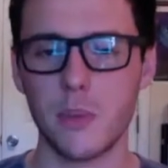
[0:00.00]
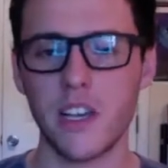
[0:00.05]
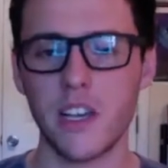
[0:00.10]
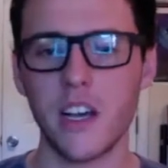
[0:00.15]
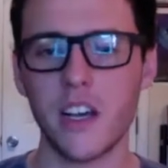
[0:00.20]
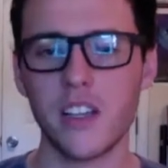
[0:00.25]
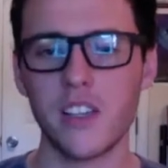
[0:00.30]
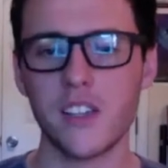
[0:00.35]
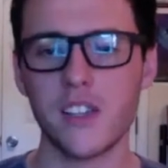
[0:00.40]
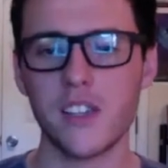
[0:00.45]

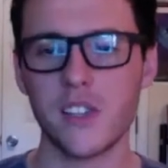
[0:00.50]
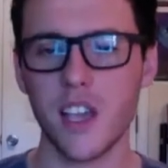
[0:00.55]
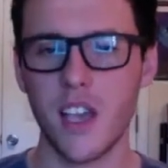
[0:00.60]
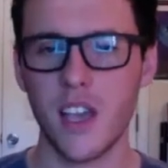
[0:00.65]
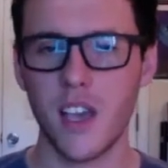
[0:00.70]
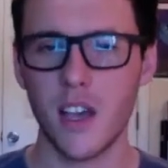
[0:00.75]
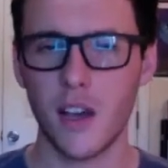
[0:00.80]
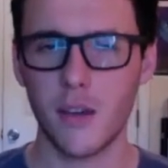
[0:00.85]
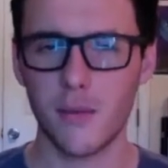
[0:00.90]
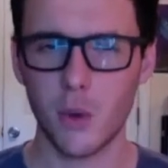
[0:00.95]
because
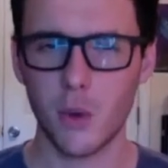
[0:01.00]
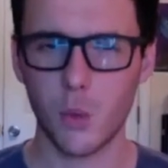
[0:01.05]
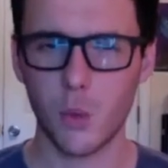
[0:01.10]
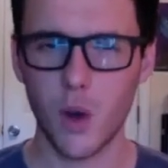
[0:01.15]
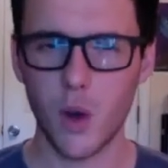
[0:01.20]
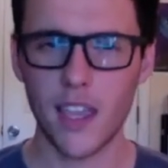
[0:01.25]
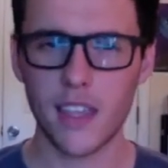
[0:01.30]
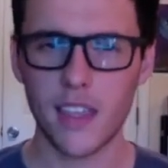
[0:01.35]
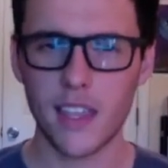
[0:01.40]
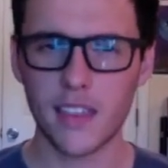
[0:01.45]
of the
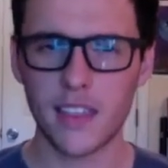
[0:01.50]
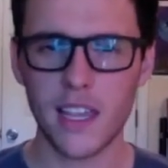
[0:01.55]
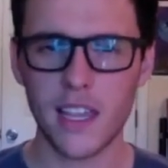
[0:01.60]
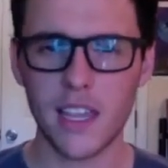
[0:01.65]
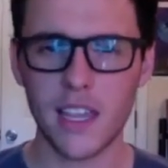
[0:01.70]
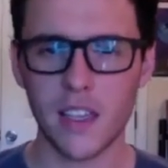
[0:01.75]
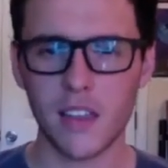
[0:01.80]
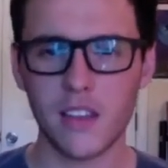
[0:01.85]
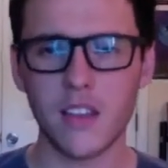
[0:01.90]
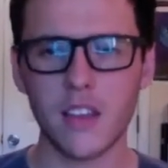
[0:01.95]
way that
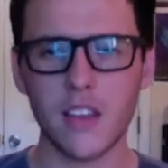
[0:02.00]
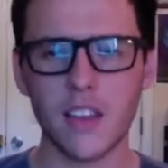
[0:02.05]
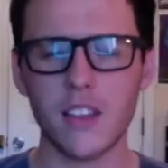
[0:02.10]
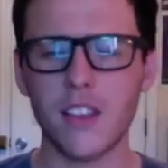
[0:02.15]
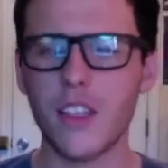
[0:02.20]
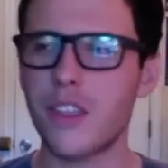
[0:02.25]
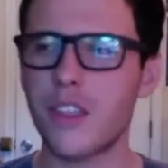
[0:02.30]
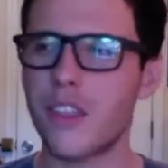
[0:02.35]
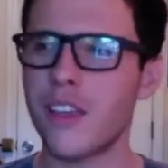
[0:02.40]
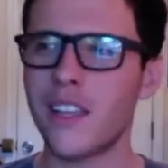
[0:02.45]

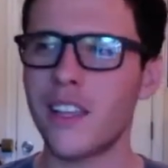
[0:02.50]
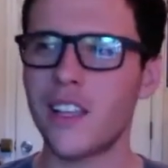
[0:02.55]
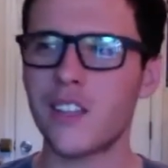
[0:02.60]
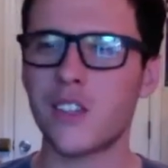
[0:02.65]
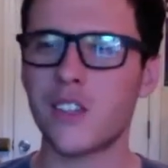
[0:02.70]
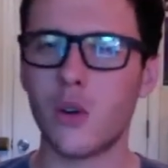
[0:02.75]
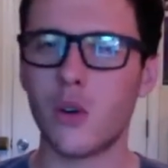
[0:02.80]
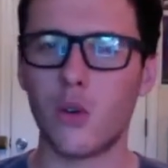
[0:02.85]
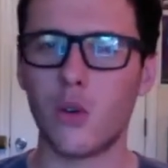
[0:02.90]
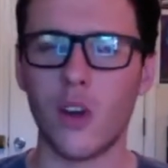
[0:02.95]
the thing
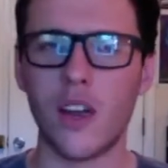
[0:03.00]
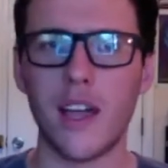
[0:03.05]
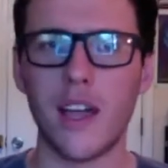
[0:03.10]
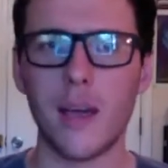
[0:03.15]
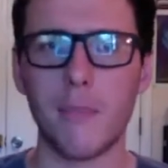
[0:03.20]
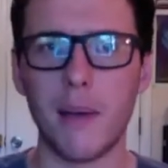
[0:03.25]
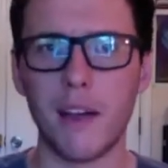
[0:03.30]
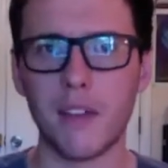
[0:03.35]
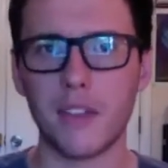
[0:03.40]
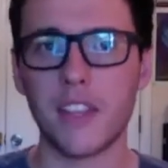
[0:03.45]
that's so great
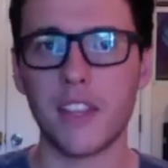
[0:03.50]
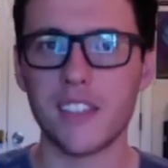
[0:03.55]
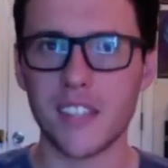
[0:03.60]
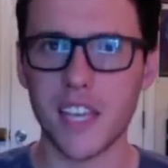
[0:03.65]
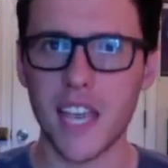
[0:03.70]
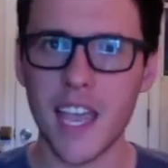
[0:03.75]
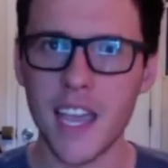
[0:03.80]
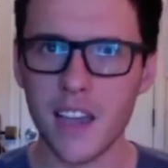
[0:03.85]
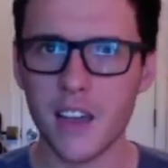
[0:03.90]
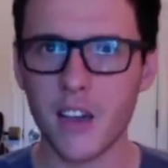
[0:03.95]
about this
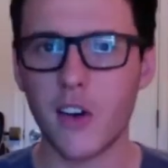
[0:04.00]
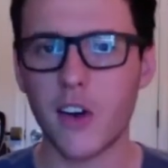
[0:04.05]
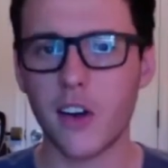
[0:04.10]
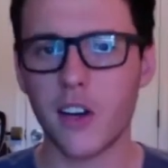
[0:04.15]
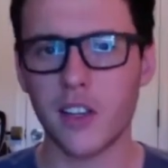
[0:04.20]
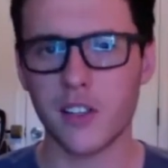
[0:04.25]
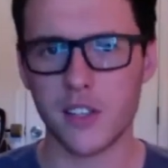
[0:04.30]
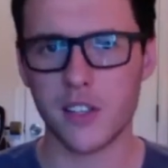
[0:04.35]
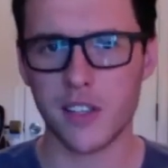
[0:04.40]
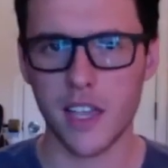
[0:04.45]
and
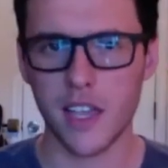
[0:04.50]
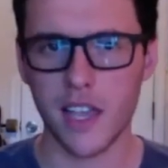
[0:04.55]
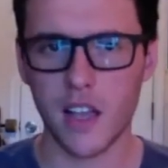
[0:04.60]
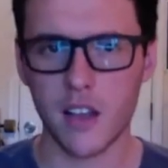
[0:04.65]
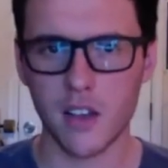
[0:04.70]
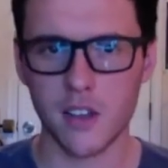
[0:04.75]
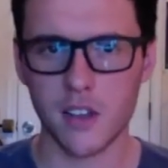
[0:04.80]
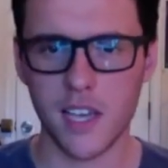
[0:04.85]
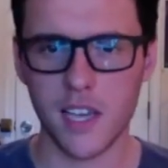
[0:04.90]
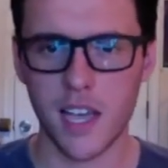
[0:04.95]
Guardians of the
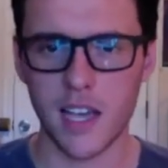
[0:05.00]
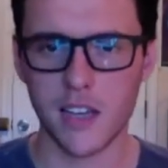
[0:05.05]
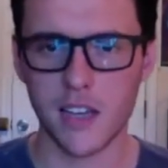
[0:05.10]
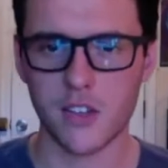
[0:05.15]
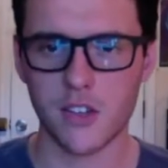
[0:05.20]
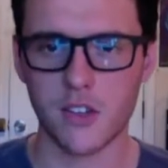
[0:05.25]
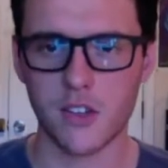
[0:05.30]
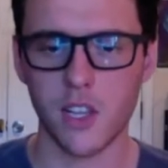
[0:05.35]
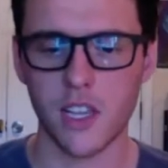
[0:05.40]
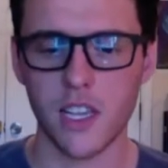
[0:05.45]
Galaxy
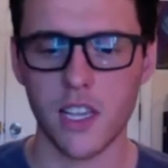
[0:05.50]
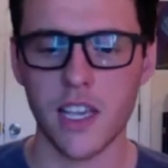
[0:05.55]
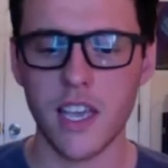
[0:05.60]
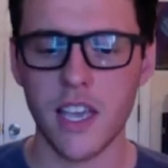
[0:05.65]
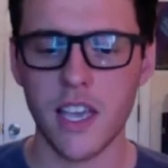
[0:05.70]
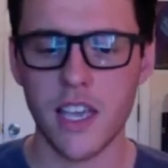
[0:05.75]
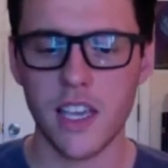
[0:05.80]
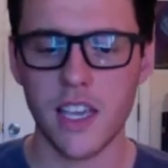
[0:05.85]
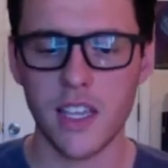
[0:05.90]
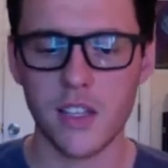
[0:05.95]
actually
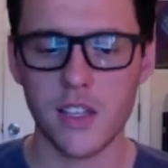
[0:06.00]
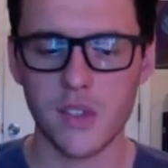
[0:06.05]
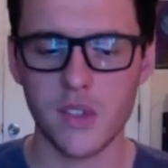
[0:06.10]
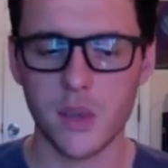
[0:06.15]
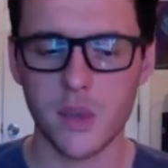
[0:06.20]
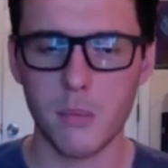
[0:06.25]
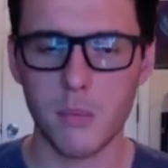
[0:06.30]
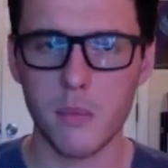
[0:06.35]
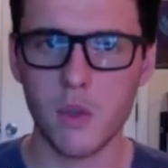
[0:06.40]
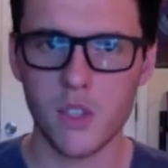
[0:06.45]
is
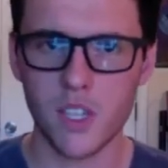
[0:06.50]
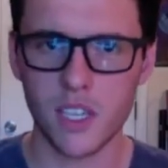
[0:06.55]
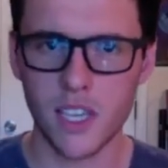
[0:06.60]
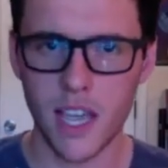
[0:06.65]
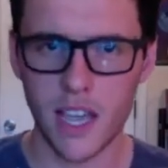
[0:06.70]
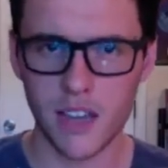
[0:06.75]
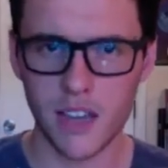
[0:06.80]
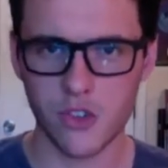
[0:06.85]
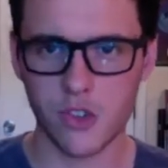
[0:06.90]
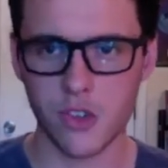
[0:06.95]
the music
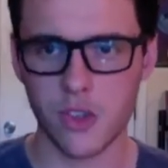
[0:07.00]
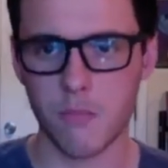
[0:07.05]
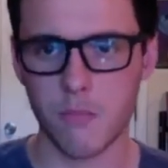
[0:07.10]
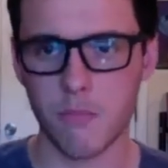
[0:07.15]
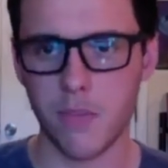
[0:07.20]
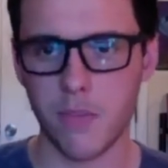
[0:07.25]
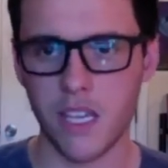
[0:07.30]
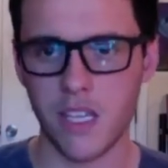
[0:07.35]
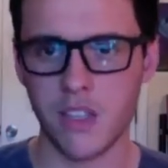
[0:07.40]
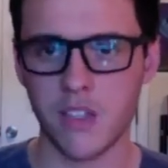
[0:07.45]
actually
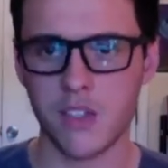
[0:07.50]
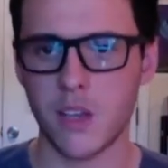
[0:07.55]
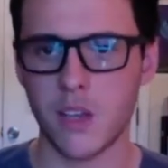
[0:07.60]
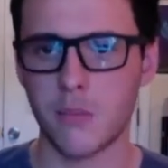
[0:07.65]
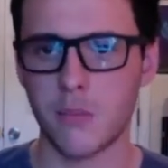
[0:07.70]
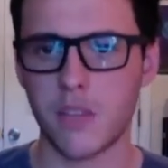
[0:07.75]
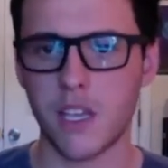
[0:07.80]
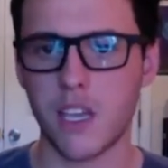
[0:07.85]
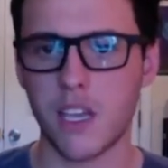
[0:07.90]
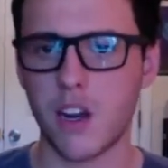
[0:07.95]
means
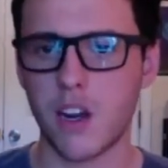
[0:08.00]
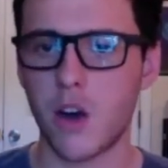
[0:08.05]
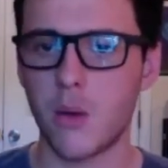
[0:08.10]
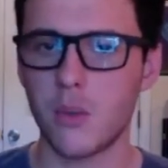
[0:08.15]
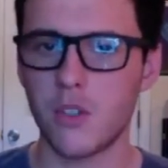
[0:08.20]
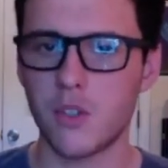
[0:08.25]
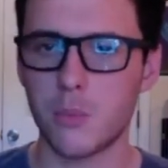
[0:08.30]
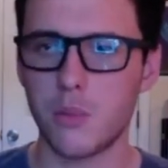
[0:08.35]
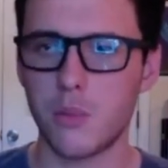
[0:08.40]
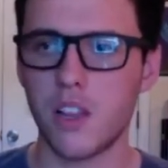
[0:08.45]
something and
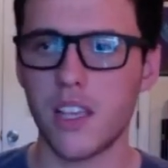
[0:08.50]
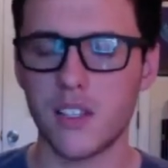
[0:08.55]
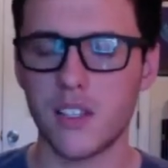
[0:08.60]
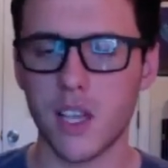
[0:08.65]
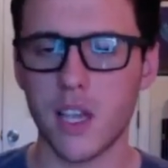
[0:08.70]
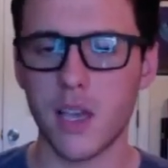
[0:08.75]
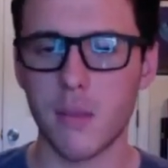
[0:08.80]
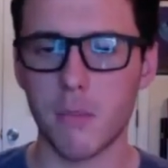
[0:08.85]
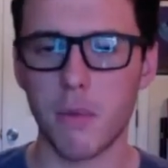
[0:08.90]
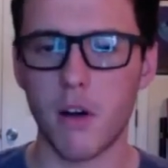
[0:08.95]
almost plays
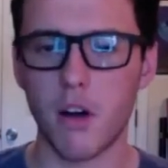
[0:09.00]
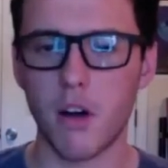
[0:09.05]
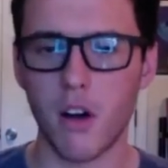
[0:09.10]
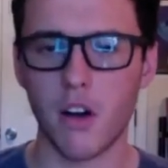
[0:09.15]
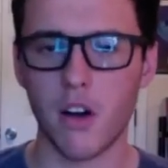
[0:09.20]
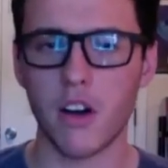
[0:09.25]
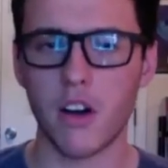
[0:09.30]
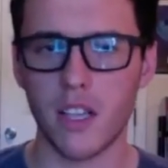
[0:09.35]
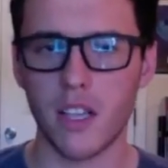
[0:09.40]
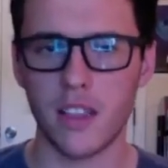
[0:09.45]
a
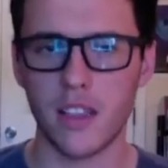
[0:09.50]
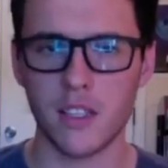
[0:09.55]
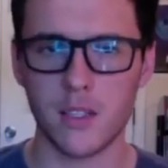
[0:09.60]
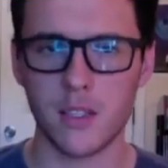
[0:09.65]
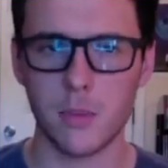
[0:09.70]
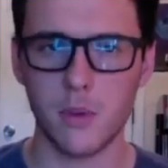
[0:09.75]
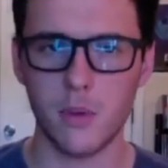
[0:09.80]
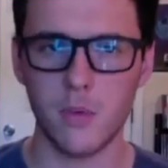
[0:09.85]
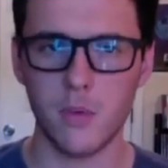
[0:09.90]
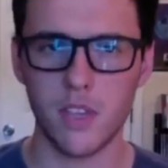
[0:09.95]
part in this
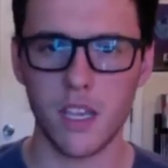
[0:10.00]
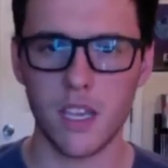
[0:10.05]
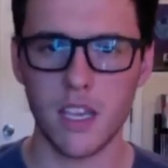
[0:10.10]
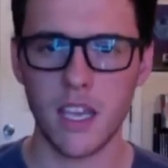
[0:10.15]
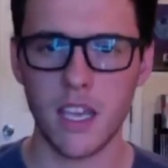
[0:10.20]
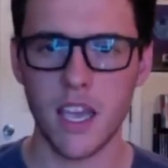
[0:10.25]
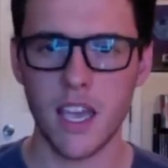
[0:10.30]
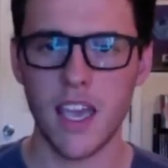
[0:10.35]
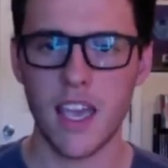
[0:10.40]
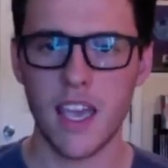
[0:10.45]
movie
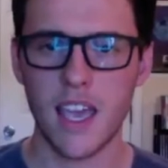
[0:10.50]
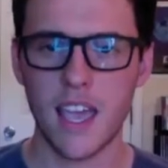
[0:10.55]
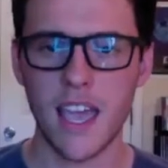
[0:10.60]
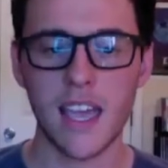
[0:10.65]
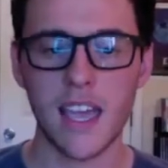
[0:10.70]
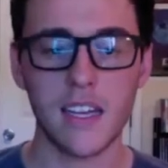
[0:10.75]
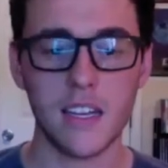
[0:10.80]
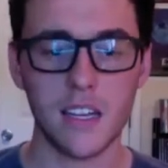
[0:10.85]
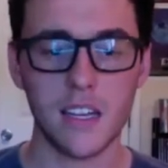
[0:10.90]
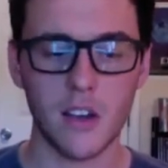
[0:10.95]

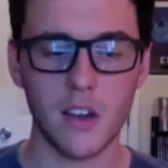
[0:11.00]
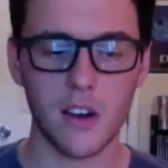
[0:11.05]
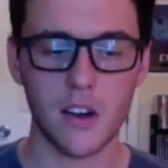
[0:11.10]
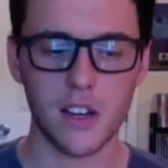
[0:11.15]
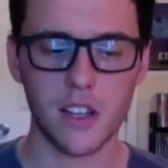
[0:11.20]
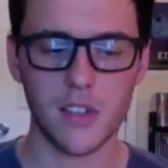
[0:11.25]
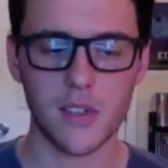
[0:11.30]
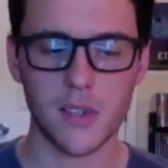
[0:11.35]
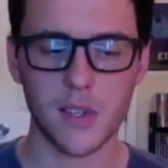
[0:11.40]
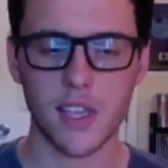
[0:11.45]
and in
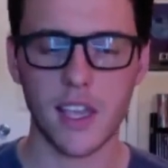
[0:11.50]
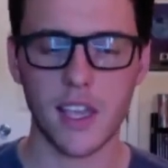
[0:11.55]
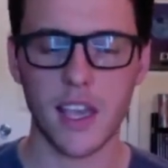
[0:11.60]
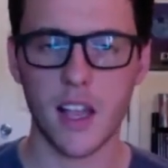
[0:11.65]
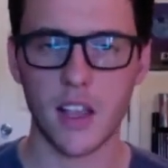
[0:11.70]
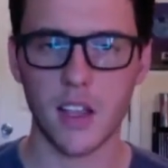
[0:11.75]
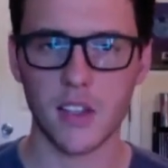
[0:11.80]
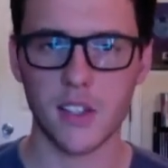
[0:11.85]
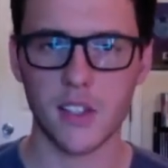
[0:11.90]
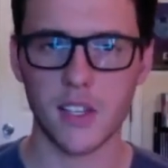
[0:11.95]
Guardians of the
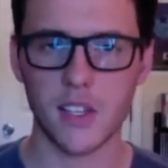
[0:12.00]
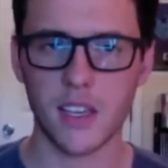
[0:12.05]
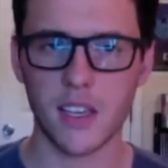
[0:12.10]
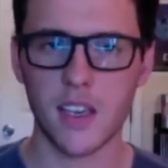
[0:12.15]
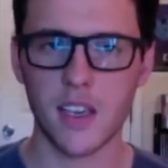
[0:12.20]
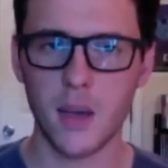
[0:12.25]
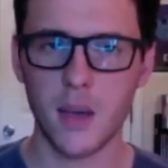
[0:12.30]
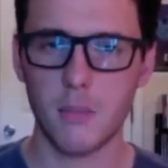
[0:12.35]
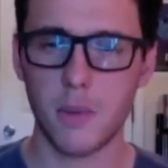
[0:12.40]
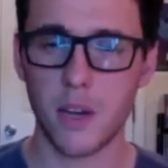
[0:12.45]
Galaxy.
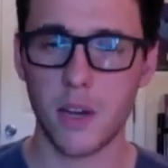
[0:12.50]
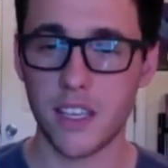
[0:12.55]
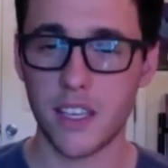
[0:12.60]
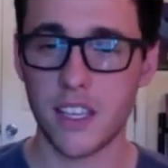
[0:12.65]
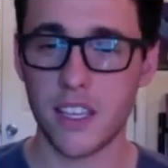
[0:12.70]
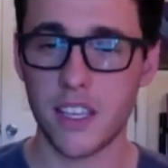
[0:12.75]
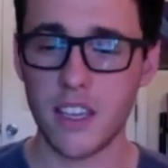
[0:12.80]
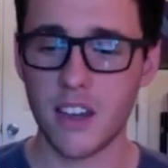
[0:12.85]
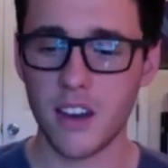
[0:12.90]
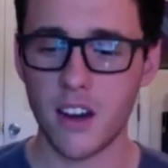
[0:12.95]
But
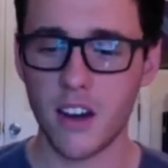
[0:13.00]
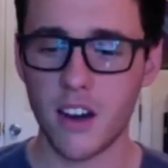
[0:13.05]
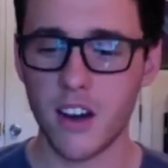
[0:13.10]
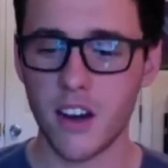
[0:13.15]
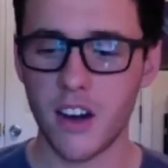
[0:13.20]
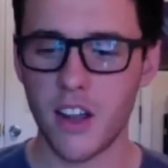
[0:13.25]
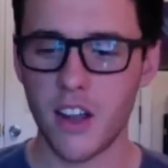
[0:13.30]
here,